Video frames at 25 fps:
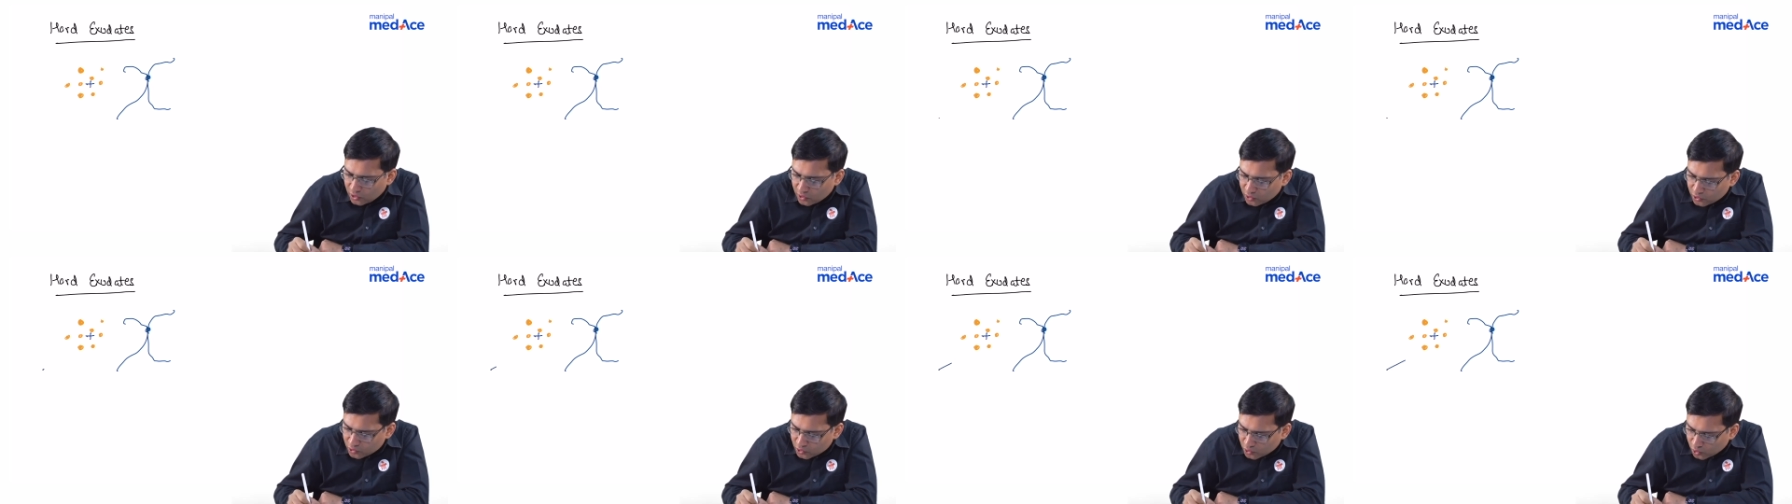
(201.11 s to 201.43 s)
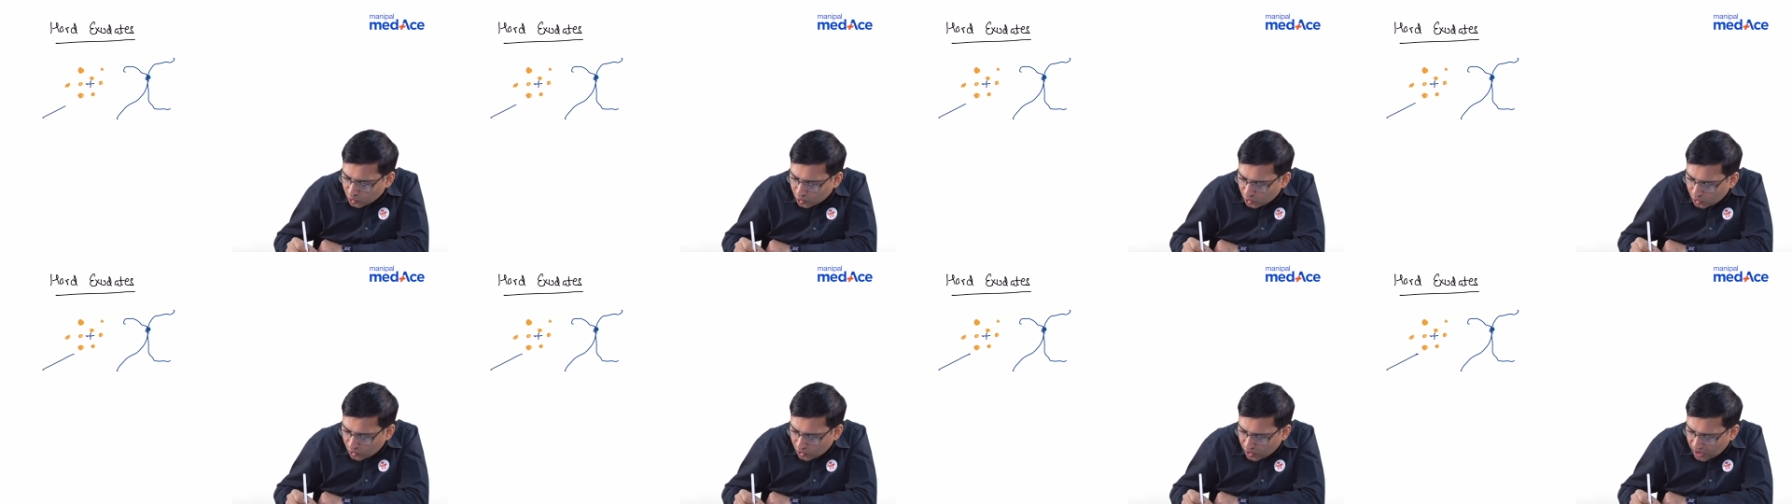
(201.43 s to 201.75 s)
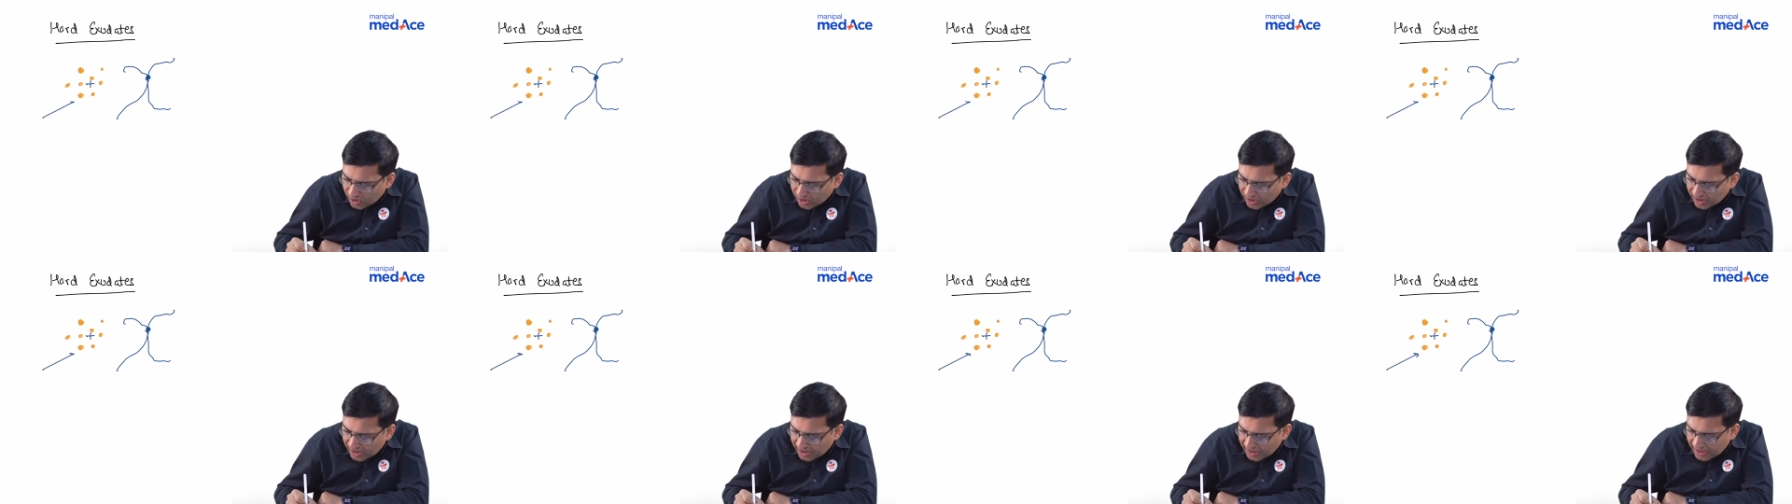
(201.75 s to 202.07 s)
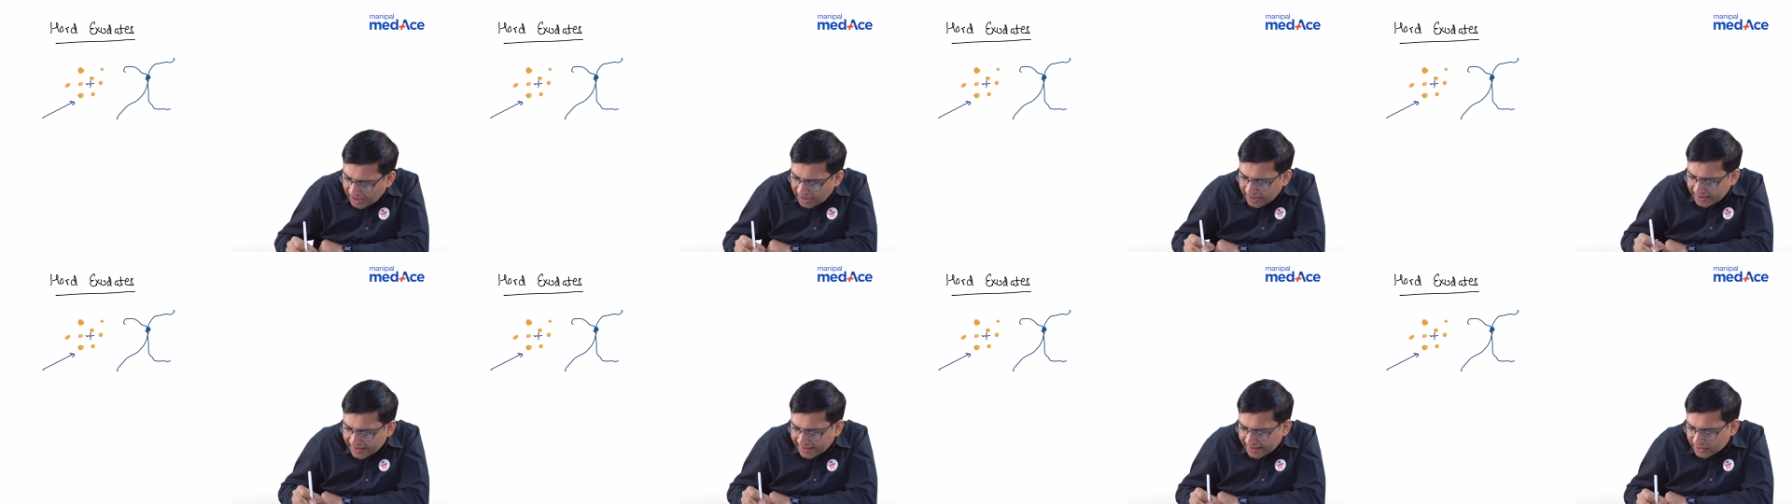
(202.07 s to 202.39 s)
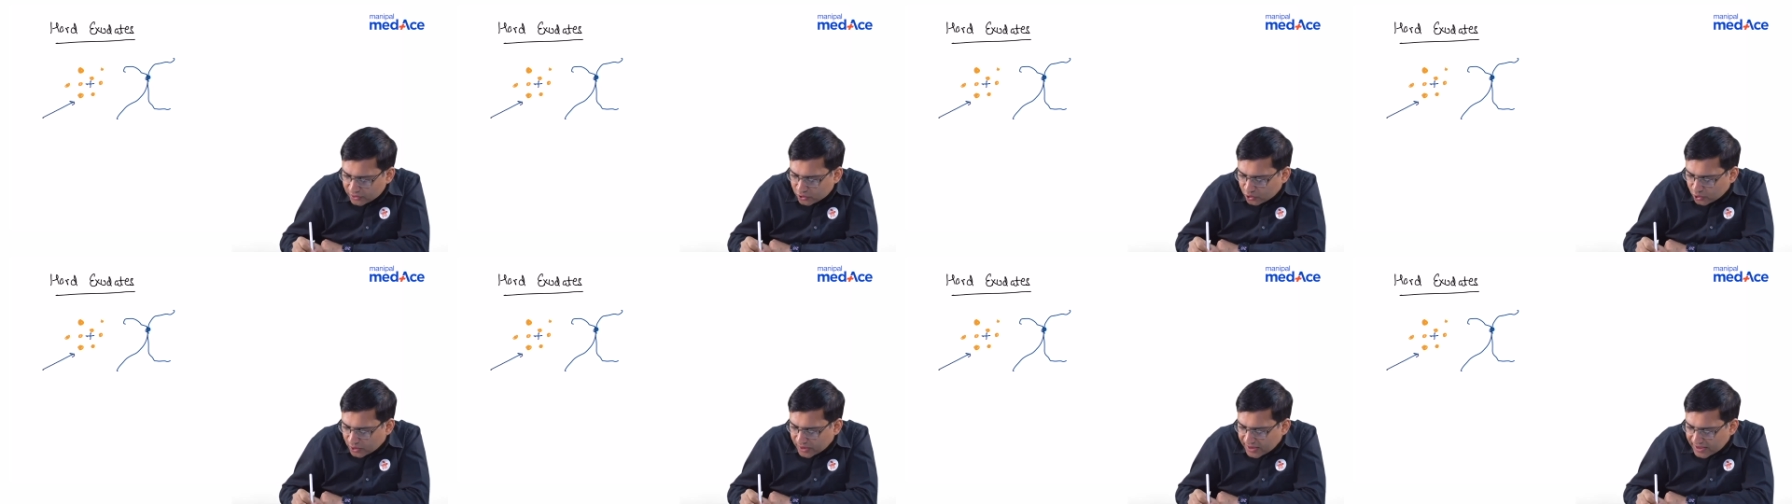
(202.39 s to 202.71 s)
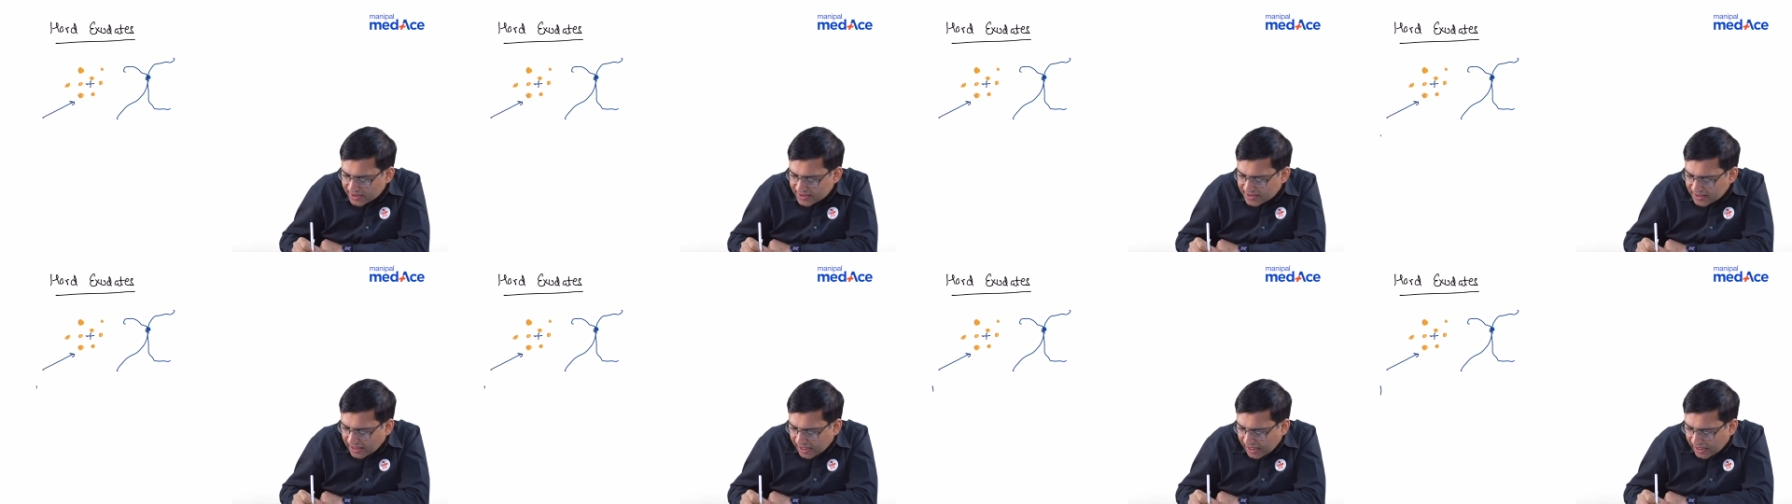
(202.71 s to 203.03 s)
So hard
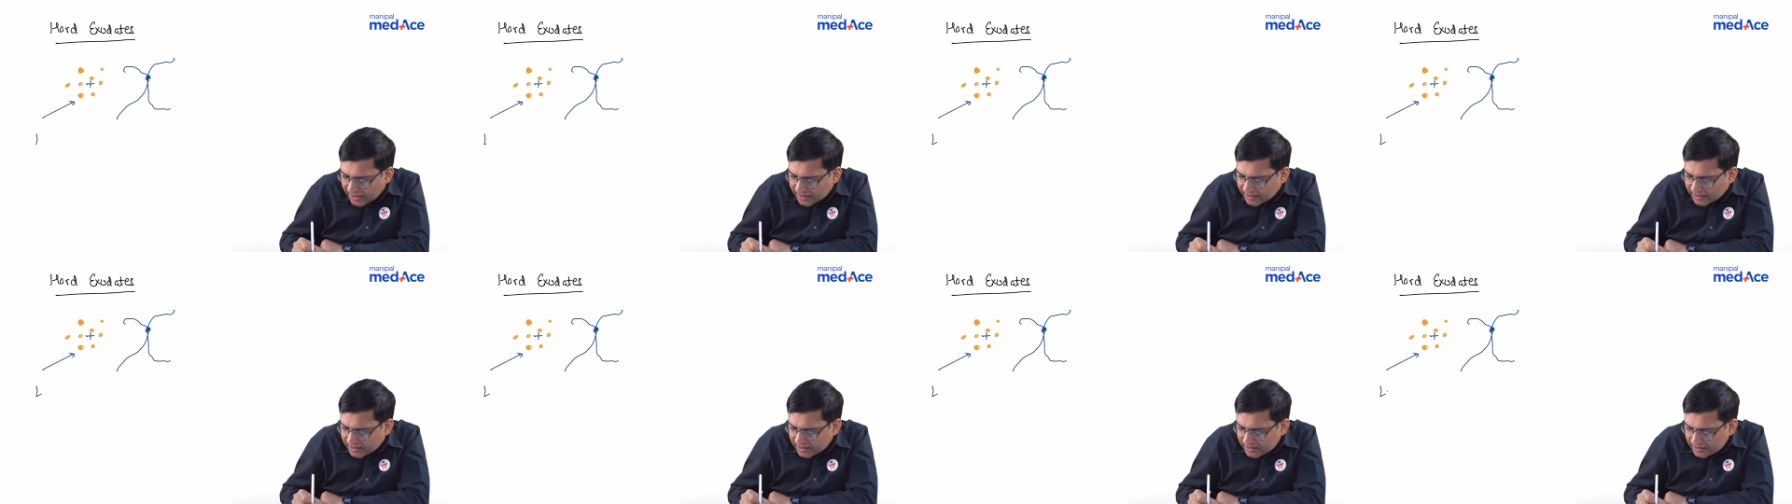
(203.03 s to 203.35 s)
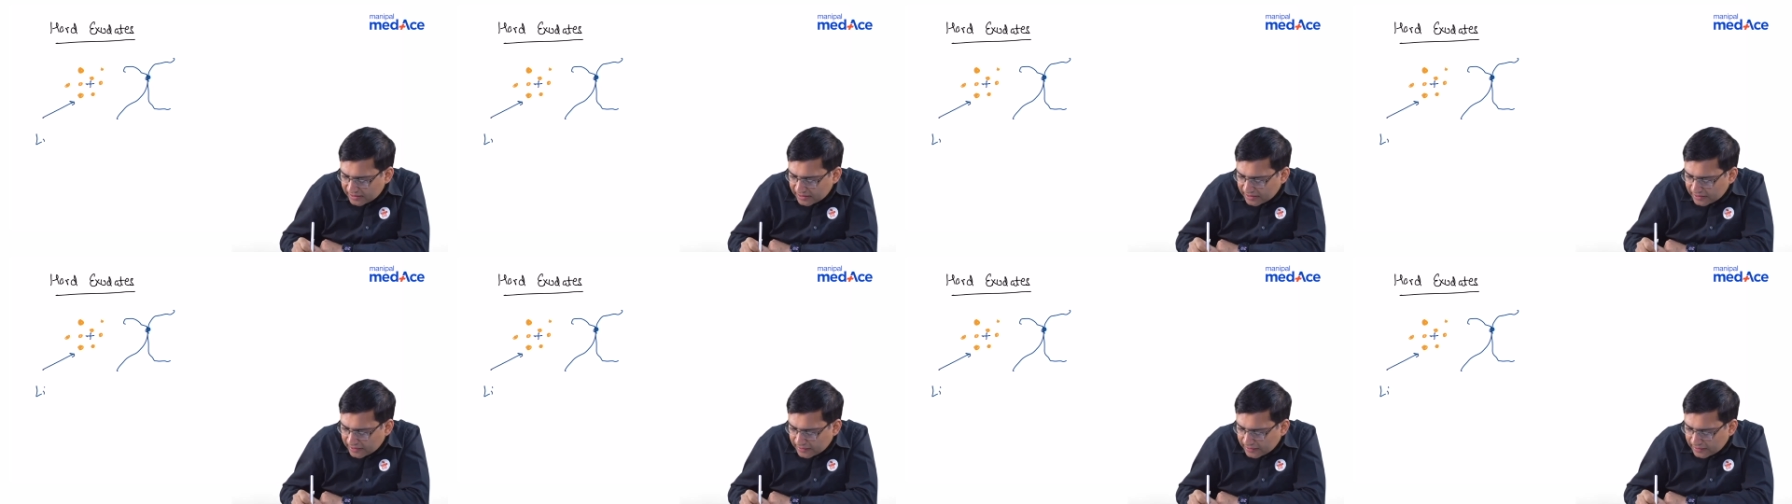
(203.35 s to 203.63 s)
exudates are the